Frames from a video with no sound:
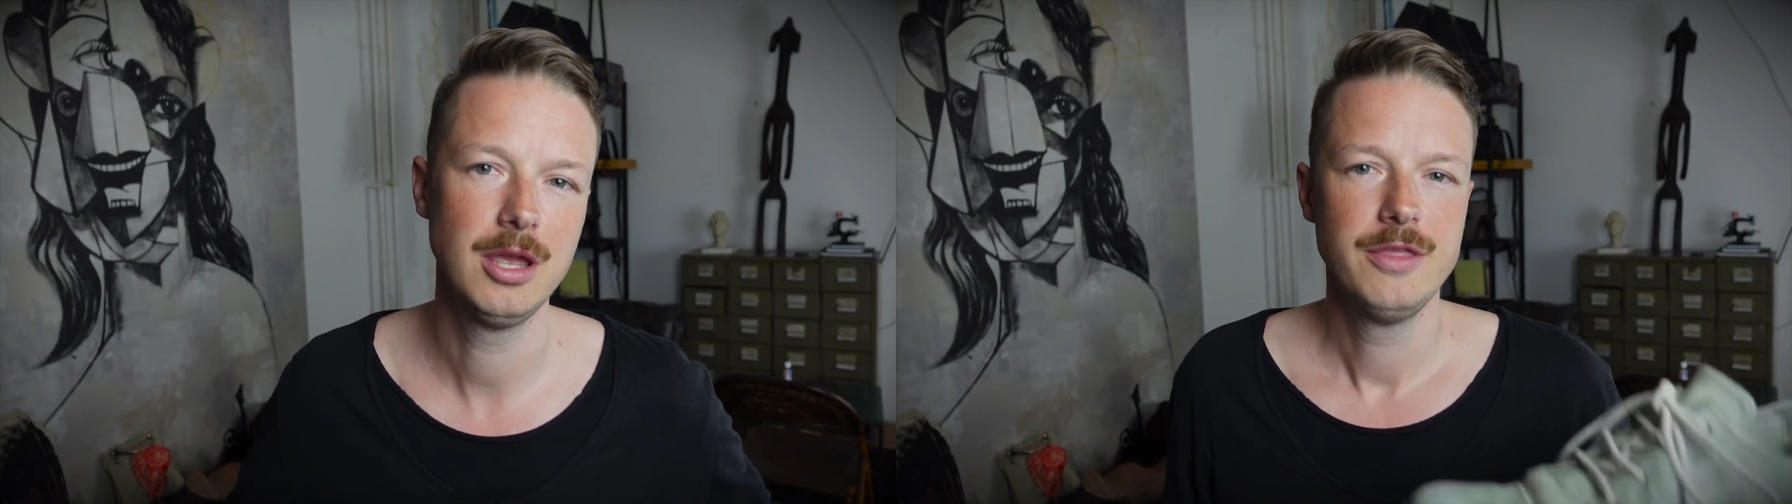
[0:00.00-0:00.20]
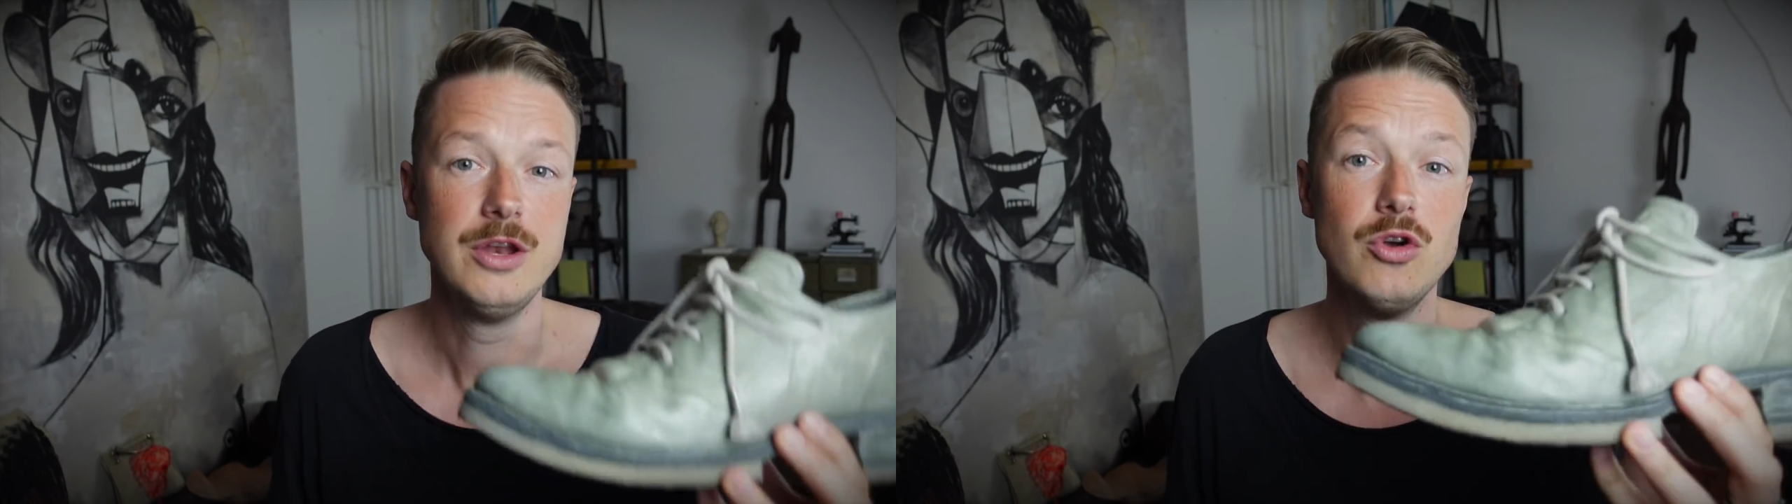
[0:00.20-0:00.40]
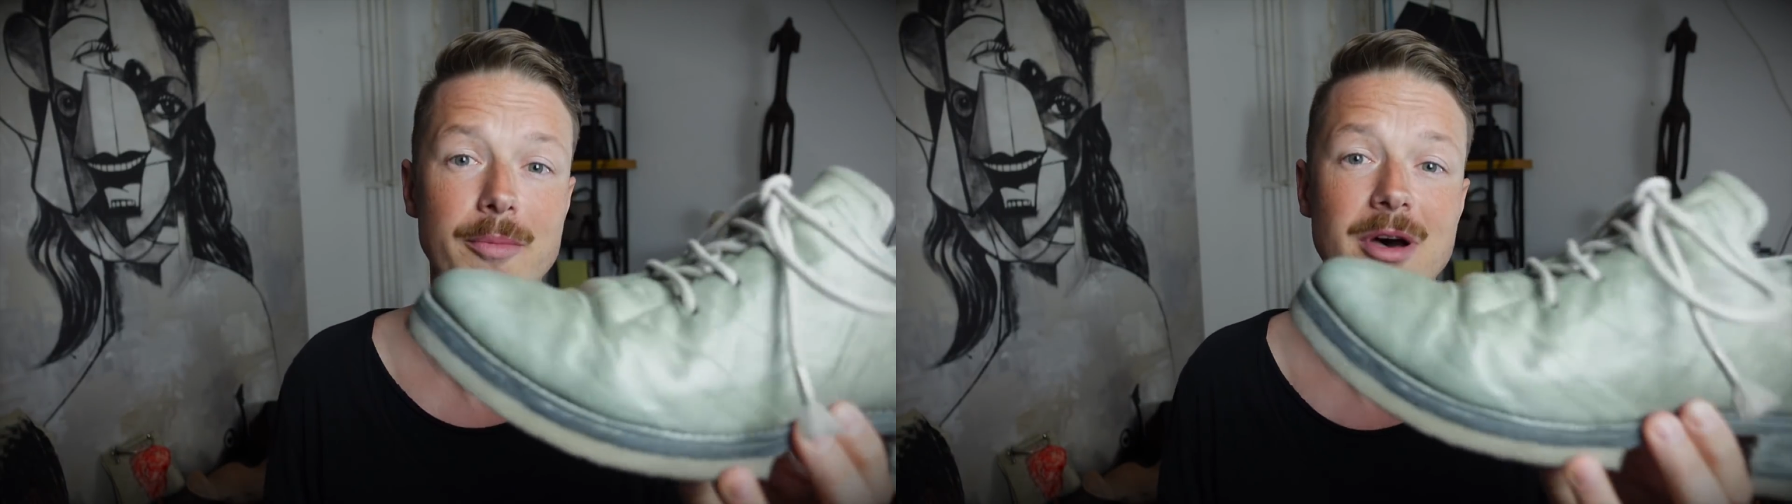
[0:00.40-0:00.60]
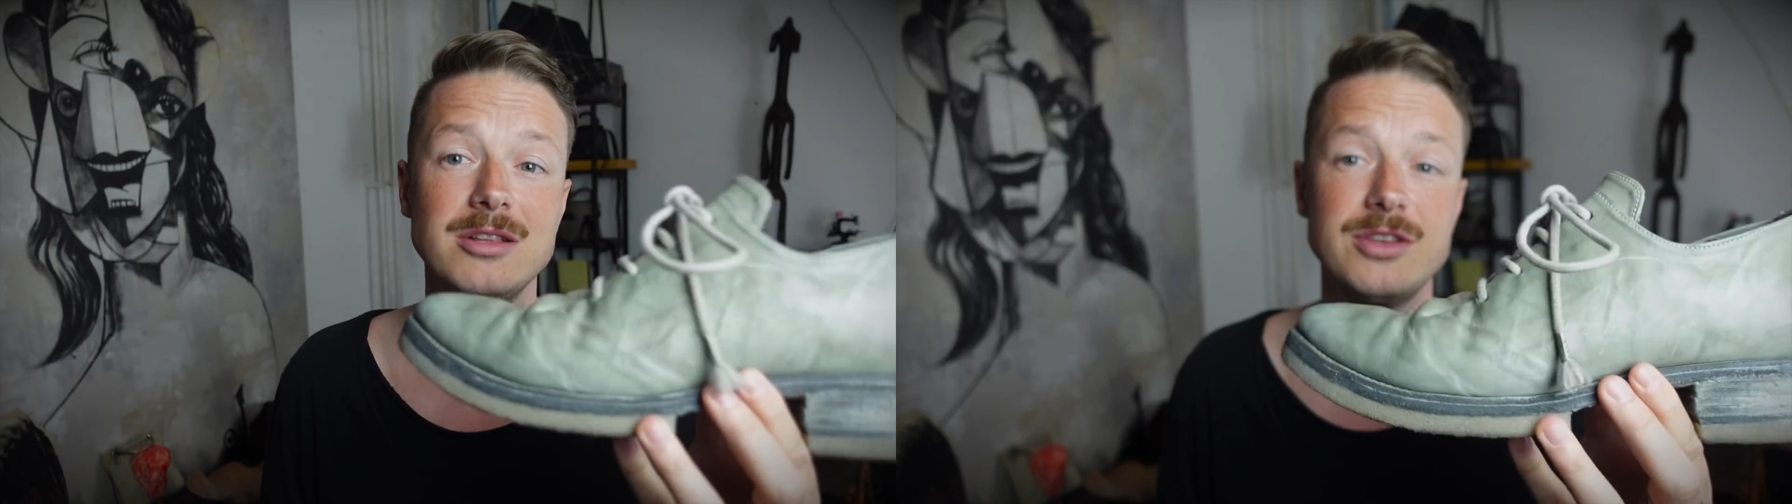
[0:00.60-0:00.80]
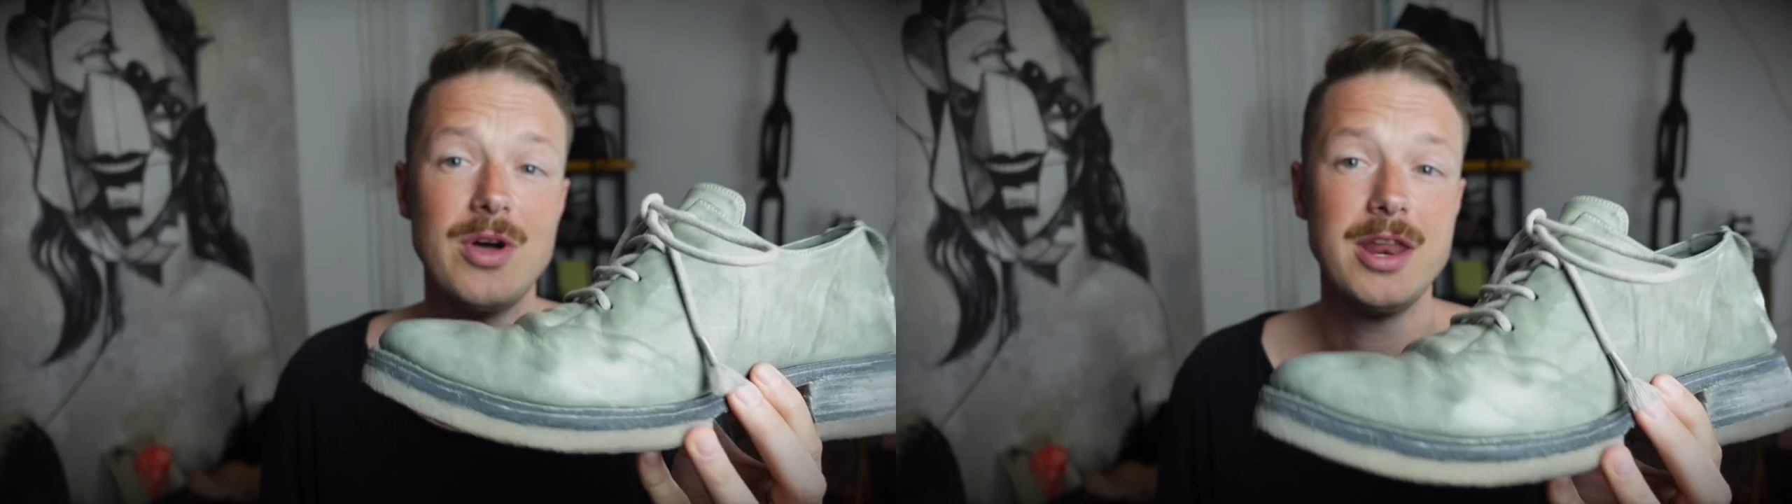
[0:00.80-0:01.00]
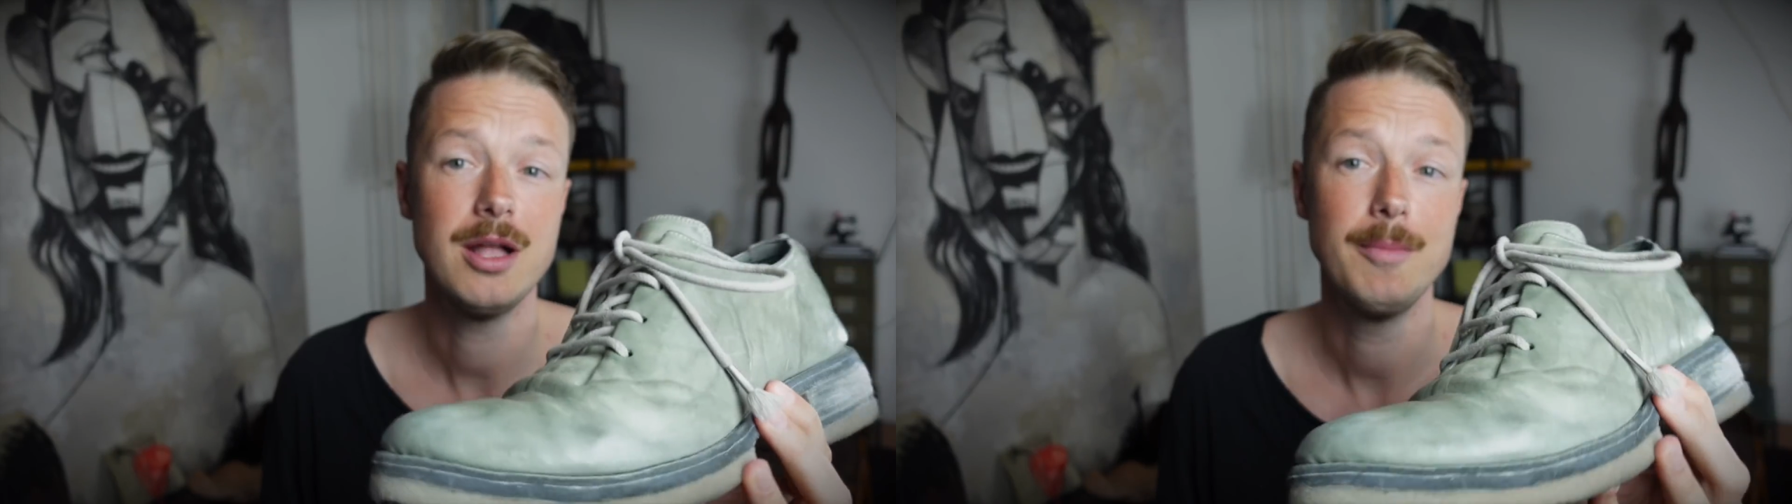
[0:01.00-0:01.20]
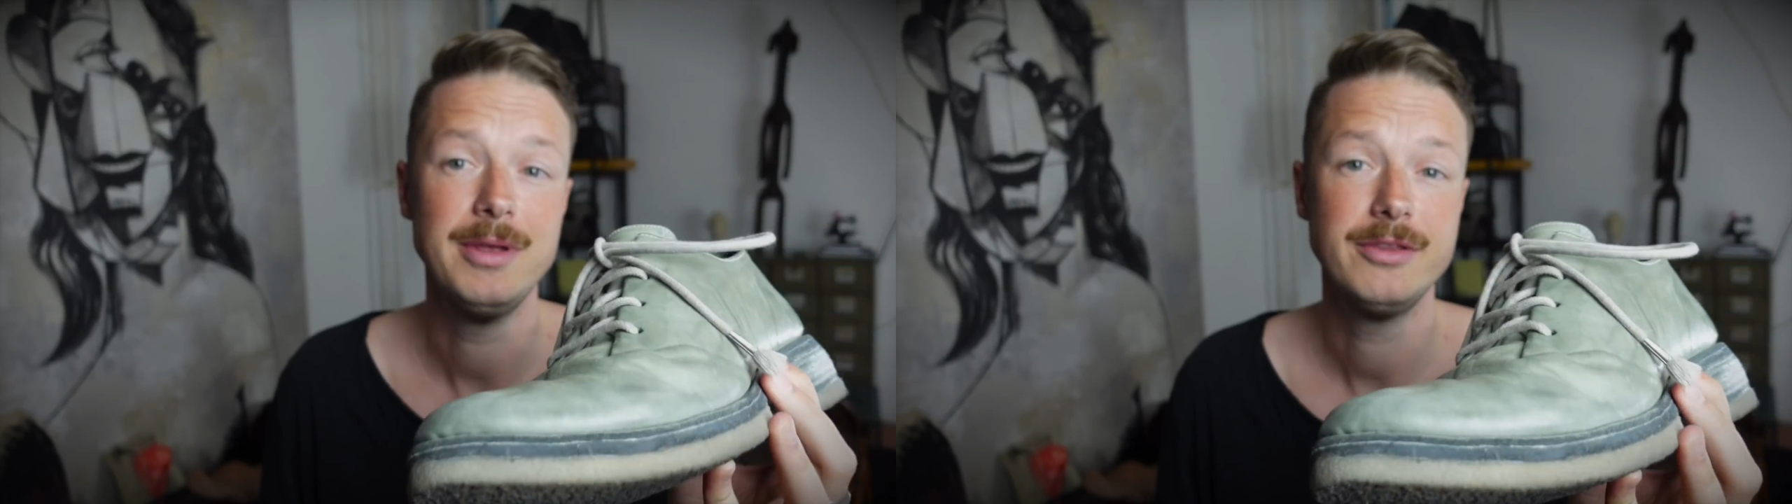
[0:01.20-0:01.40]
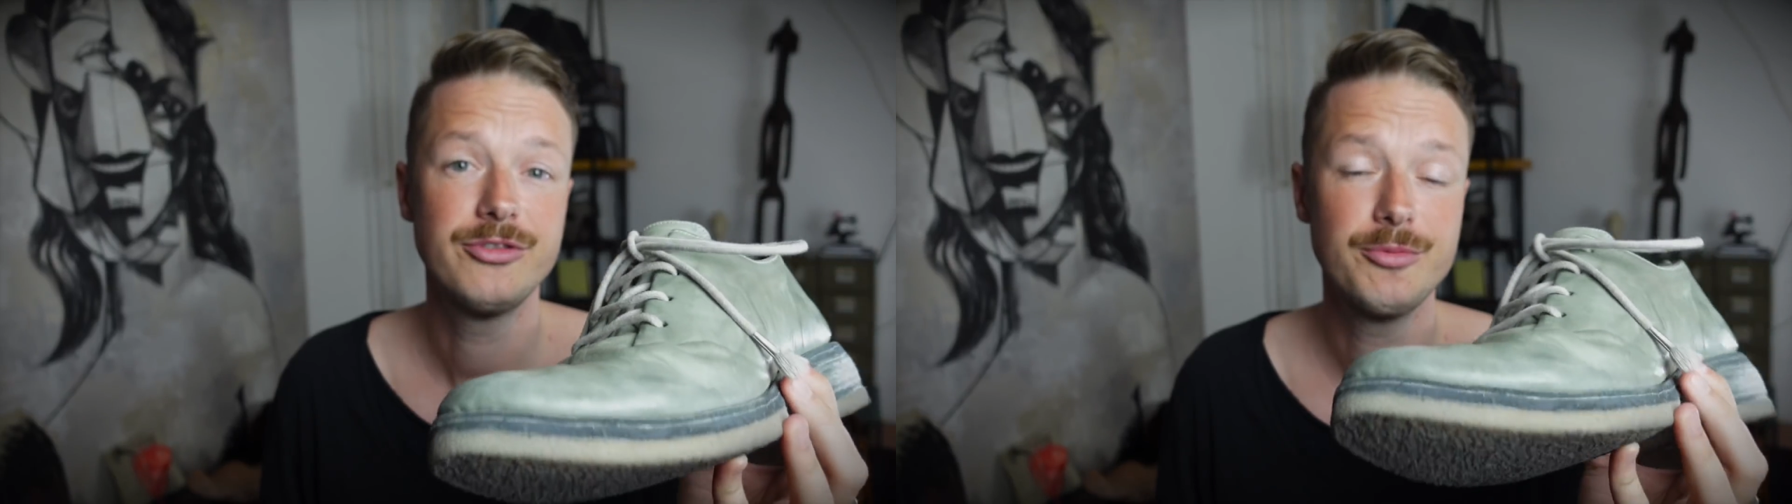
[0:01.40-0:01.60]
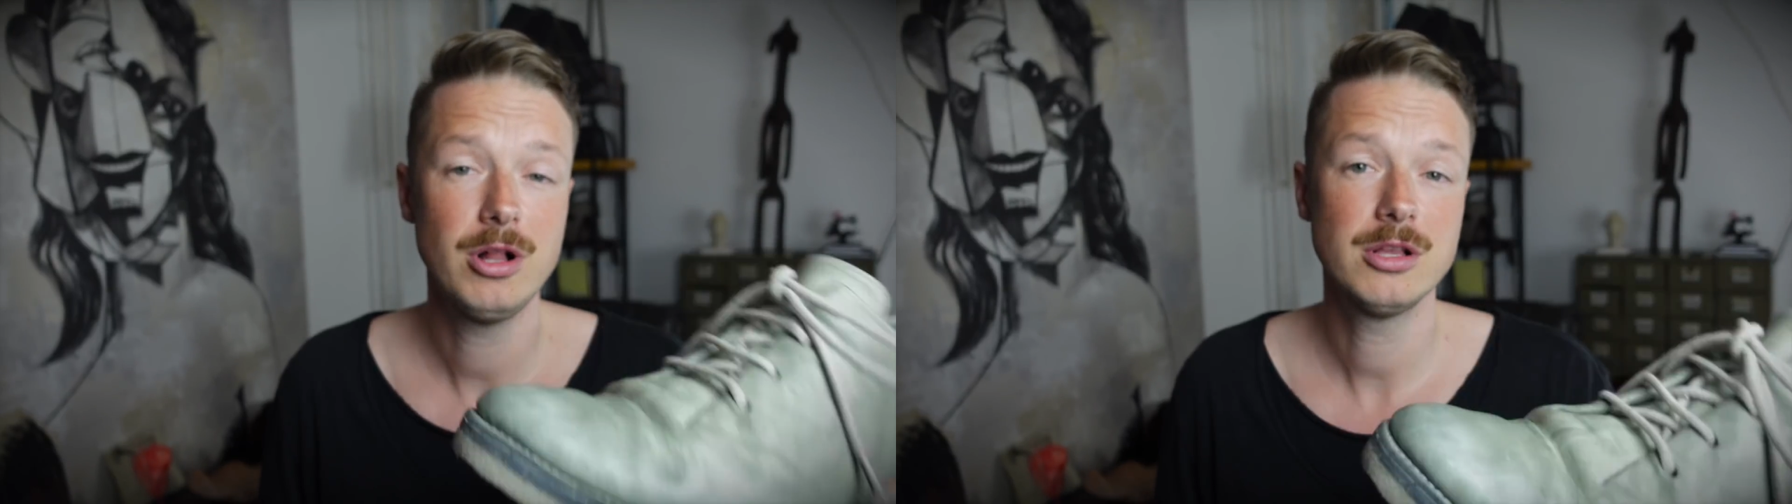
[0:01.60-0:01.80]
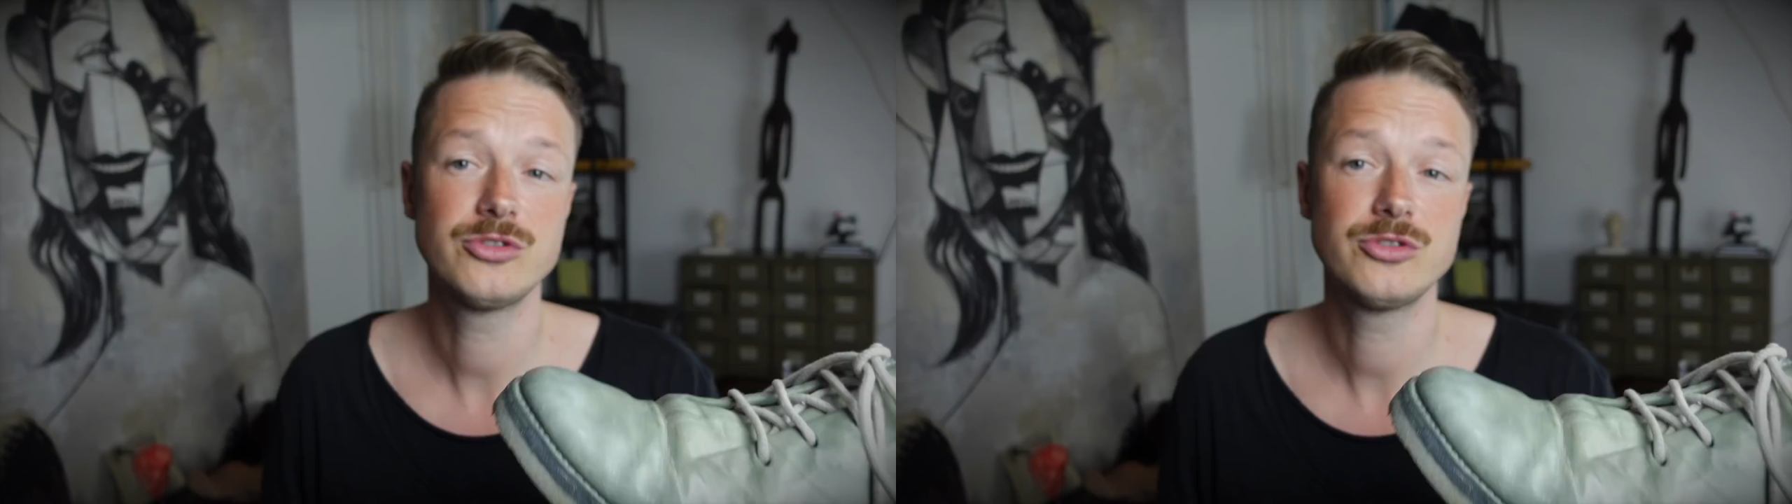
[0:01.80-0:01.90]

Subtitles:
the newer models are running a bit small,